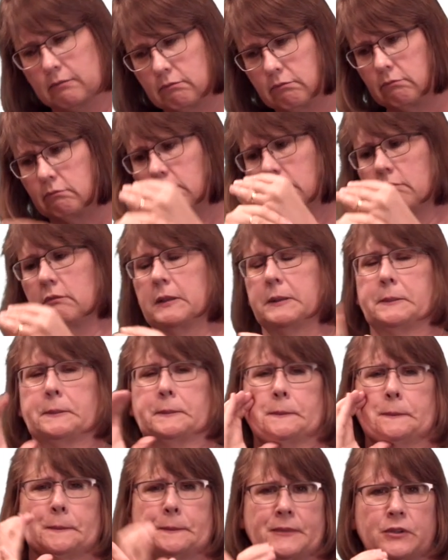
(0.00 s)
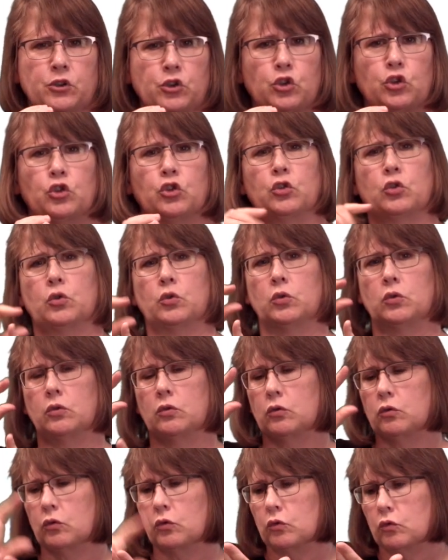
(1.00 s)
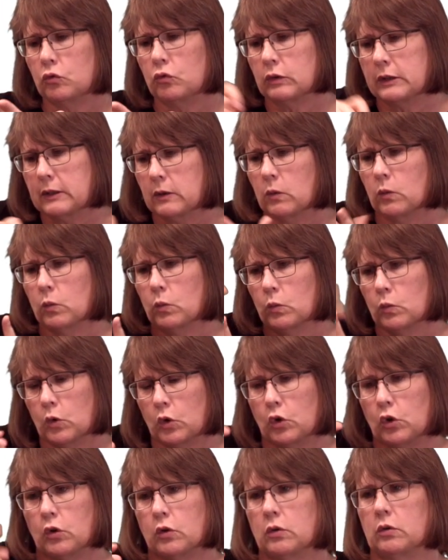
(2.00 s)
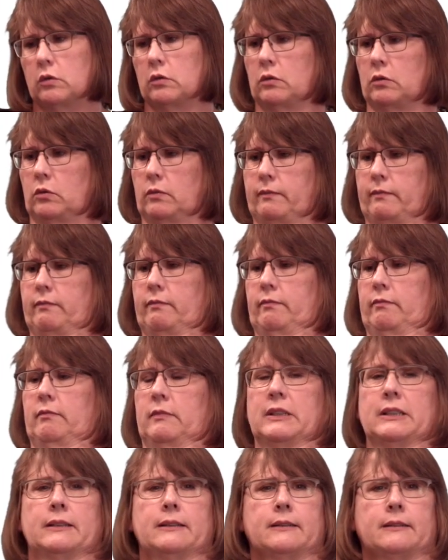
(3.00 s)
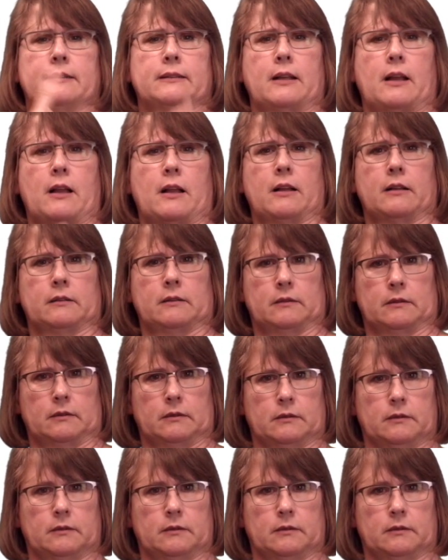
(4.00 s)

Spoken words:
they may need objects, pictures, or written words matched with signs.